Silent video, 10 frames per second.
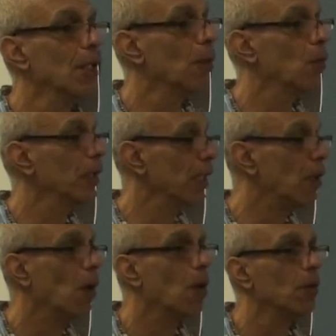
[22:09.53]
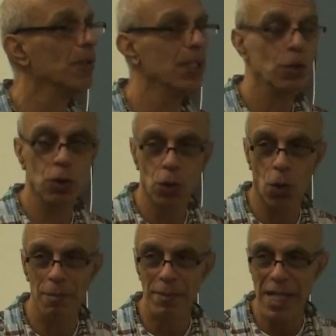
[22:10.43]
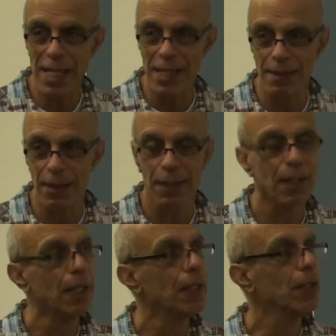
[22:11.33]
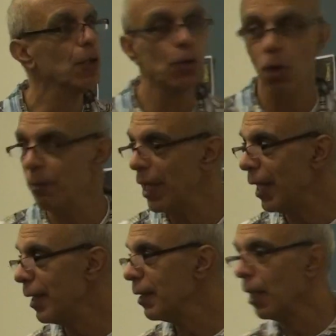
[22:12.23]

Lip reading: what they call the domain. The domain